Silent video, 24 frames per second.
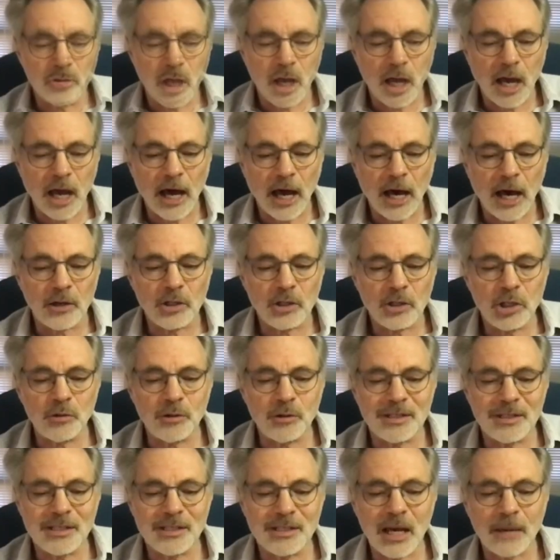How do you
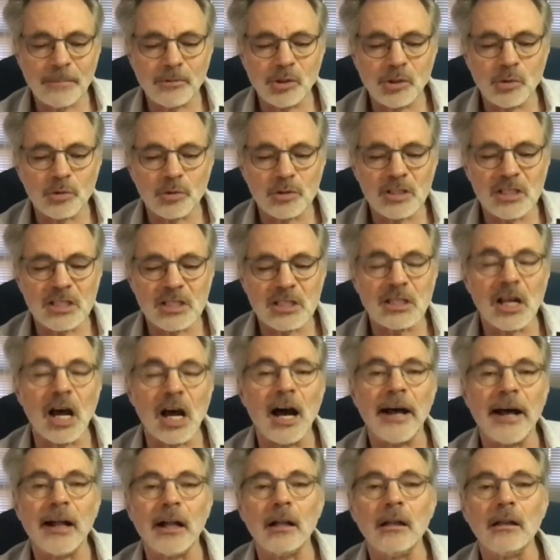adapt your
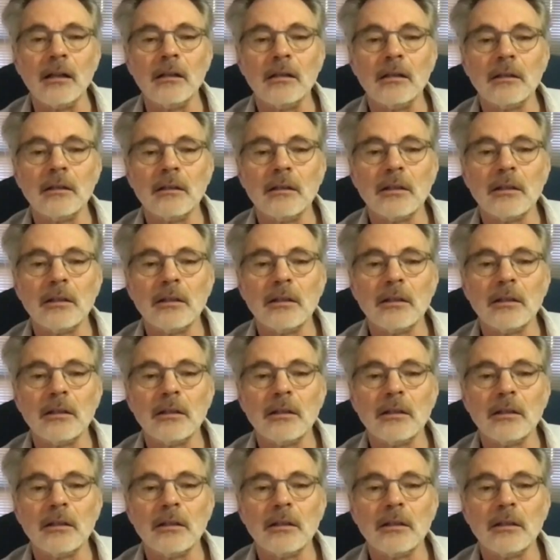style